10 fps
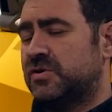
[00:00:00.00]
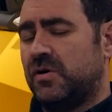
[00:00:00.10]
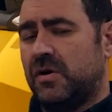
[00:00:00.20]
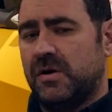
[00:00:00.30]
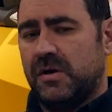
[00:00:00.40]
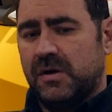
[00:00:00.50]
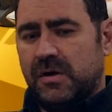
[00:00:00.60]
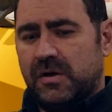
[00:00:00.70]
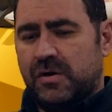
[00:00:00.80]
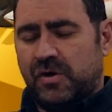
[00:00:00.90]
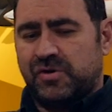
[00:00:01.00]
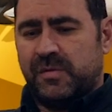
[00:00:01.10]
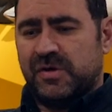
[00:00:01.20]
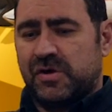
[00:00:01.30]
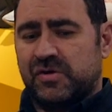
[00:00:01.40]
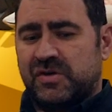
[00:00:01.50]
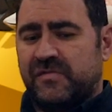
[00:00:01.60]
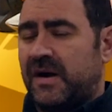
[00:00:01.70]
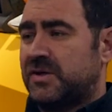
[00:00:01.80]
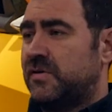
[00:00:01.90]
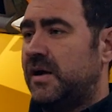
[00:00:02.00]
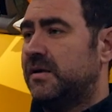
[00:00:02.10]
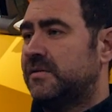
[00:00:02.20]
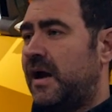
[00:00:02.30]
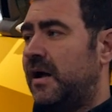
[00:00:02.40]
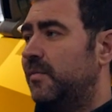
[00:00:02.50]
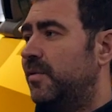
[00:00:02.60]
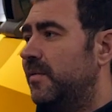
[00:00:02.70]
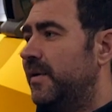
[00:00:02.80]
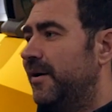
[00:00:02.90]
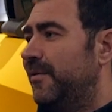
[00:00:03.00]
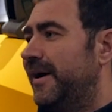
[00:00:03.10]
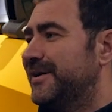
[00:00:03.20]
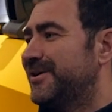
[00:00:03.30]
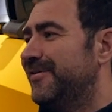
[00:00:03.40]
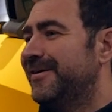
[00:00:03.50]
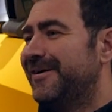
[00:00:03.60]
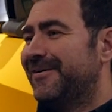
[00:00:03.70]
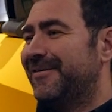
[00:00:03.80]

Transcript: So got a job in a sausage factory. That helped put a bit of weight on.